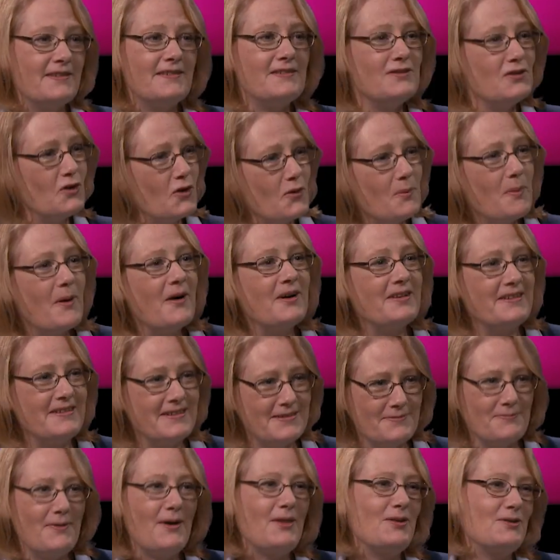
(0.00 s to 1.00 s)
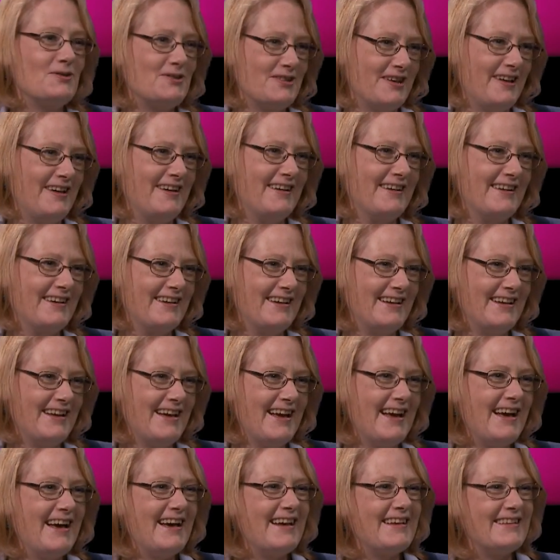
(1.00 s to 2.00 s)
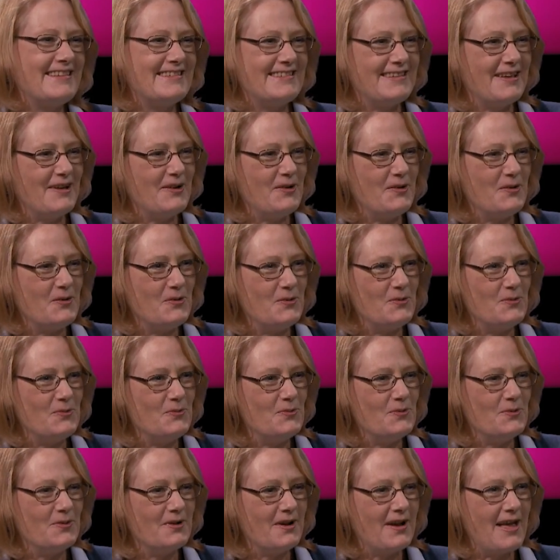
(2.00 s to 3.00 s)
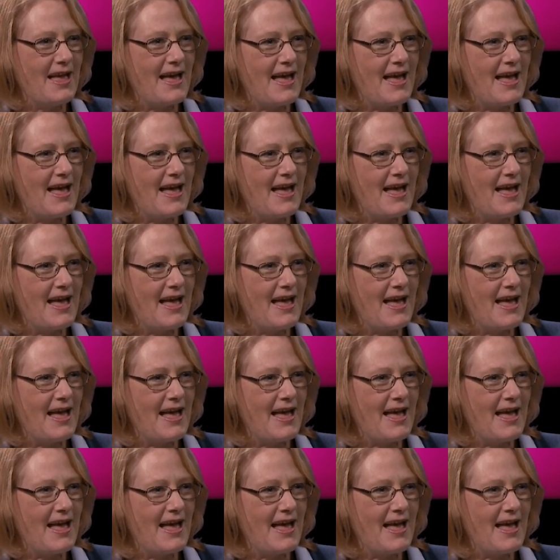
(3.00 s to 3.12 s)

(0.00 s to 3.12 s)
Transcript: is nobody's mother tongue. So